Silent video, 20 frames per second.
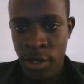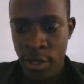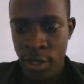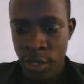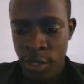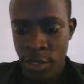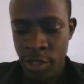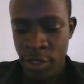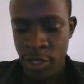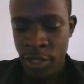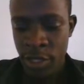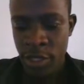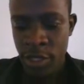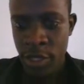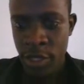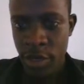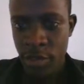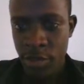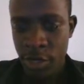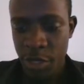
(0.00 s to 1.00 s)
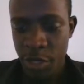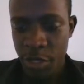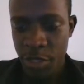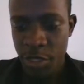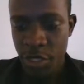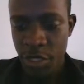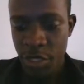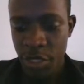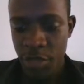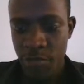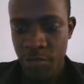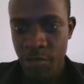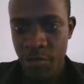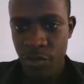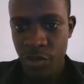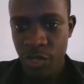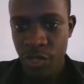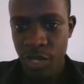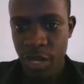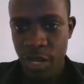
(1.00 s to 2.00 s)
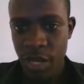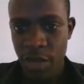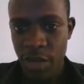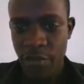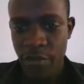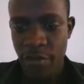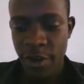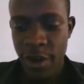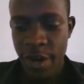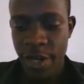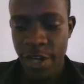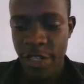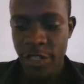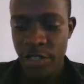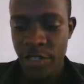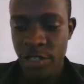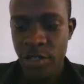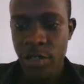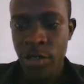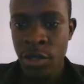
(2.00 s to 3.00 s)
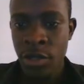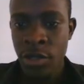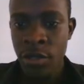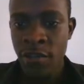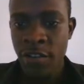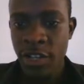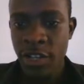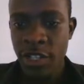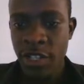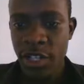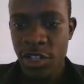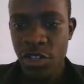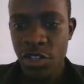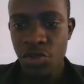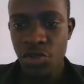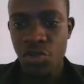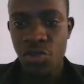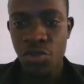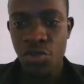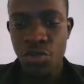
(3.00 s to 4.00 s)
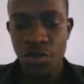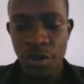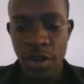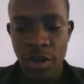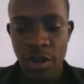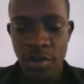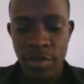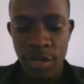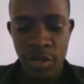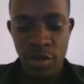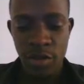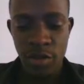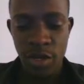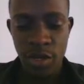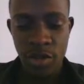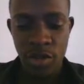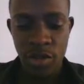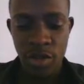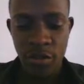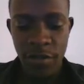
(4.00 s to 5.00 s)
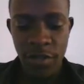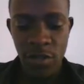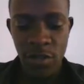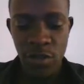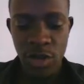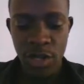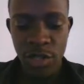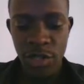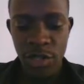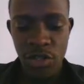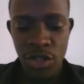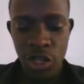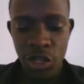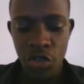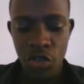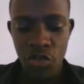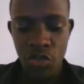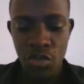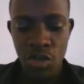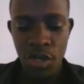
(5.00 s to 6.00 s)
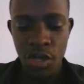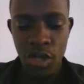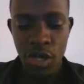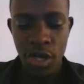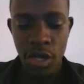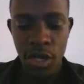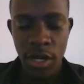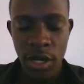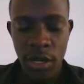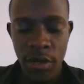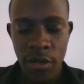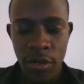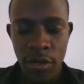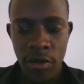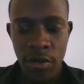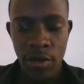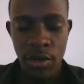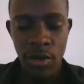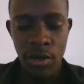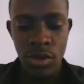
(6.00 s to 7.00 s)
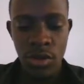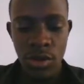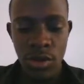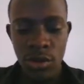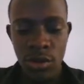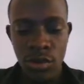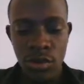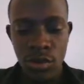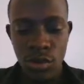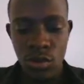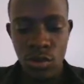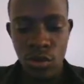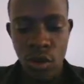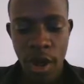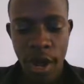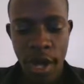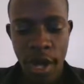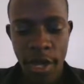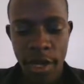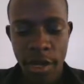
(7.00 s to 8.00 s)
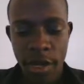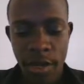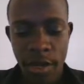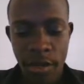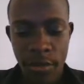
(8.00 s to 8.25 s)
and then I'll pass in the various validation rules for our password so the first one is going to be a uh, word